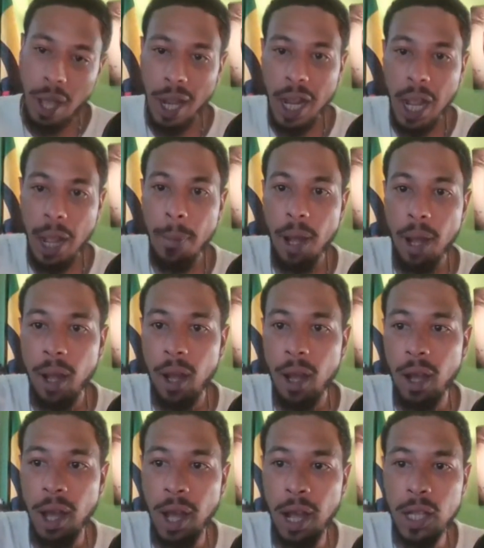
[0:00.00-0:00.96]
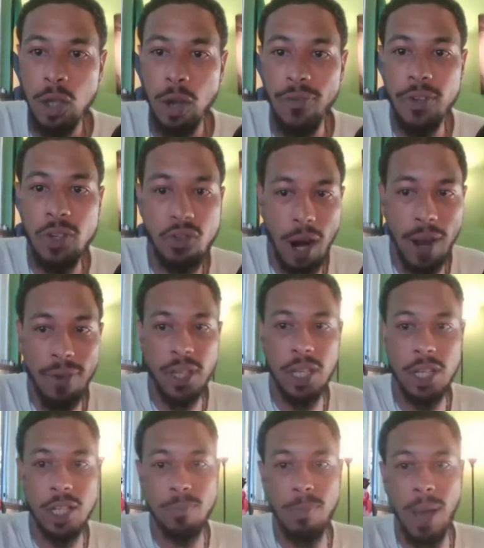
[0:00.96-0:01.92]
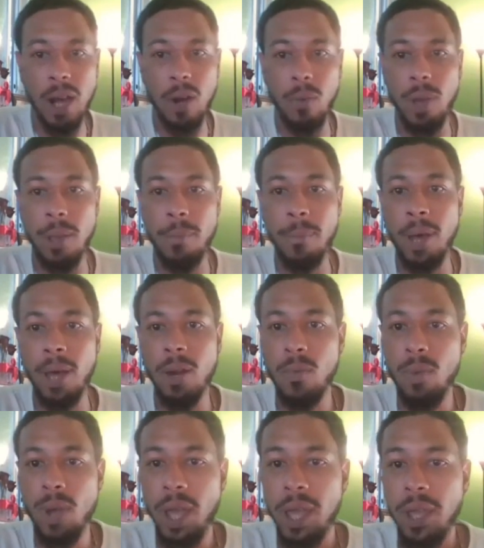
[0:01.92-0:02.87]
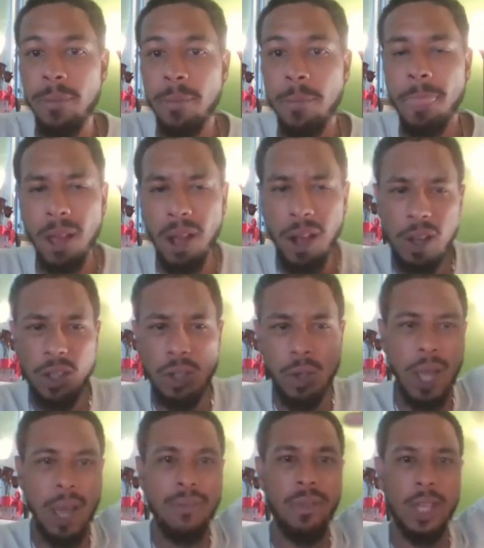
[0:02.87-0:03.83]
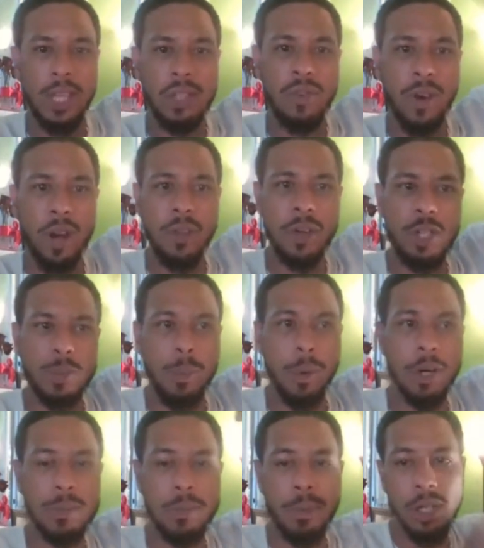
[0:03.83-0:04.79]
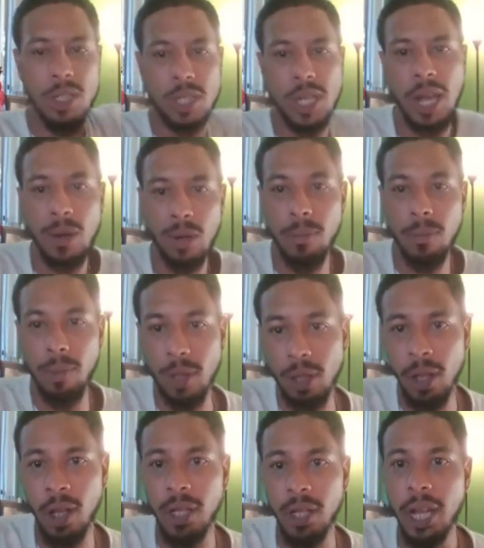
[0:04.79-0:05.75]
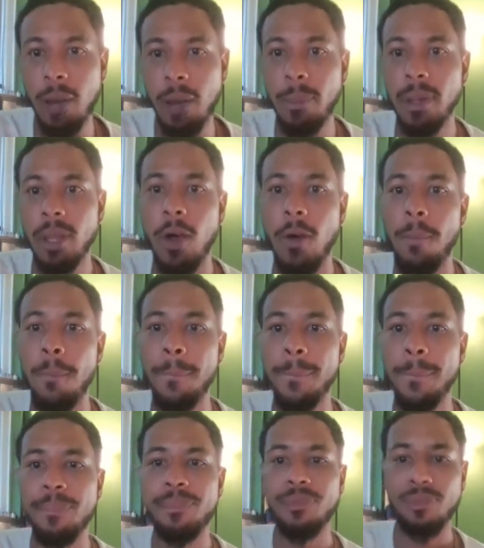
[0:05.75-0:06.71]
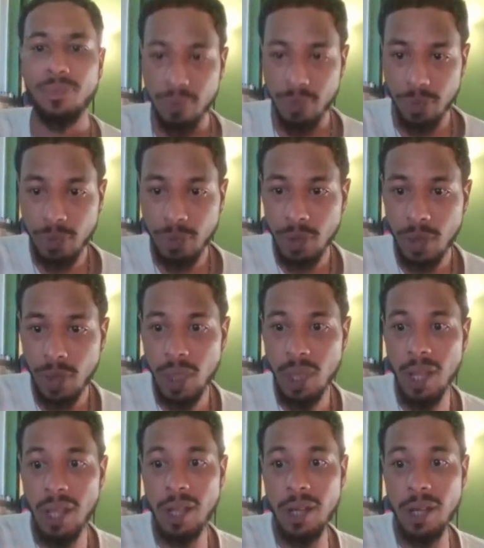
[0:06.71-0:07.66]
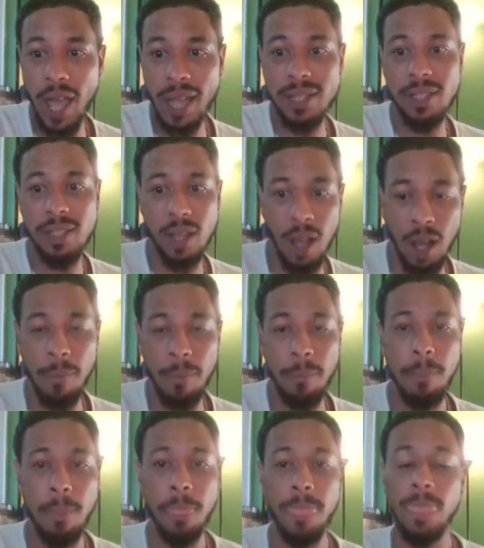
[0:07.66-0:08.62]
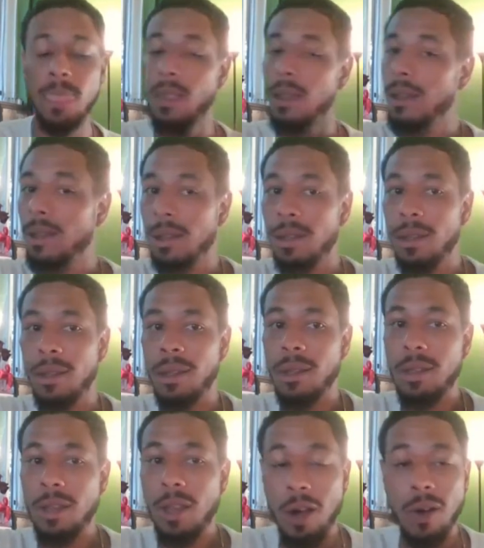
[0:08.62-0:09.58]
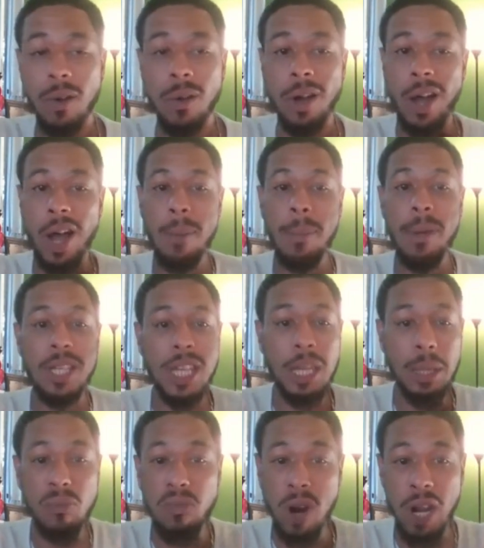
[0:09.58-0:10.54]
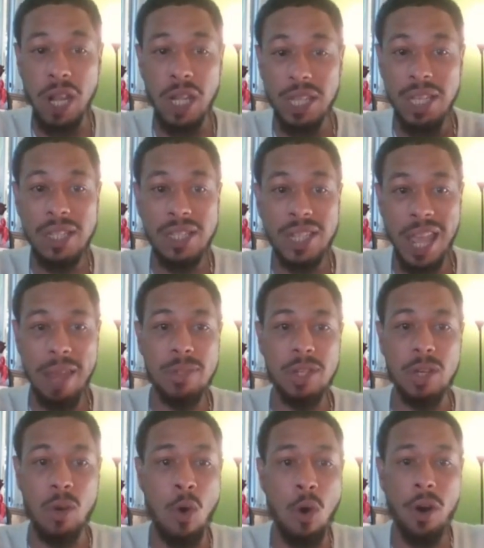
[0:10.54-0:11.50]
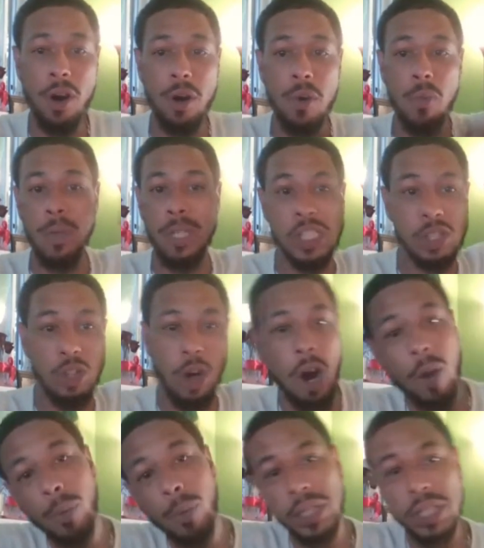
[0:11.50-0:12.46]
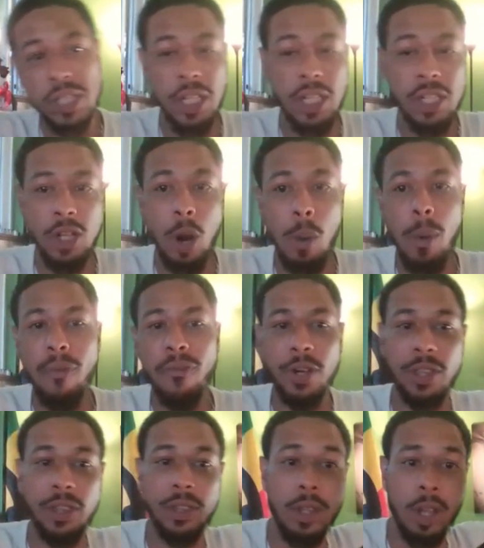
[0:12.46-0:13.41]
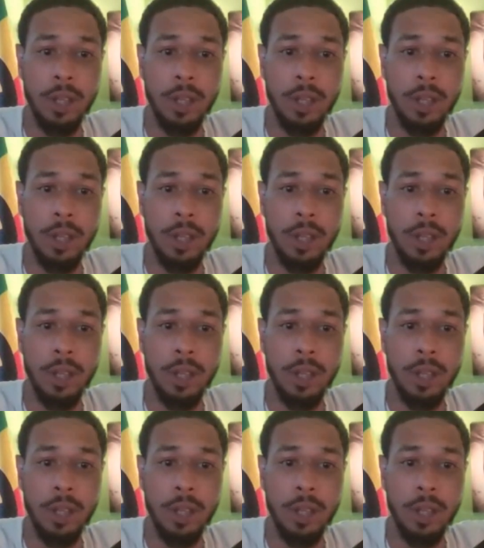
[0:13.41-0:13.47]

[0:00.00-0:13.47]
I got my odds off of DraftKings, by the way. I also have links for other sports books down below. Next up, yo, I'm going to keep running these games in order. We started with the season opener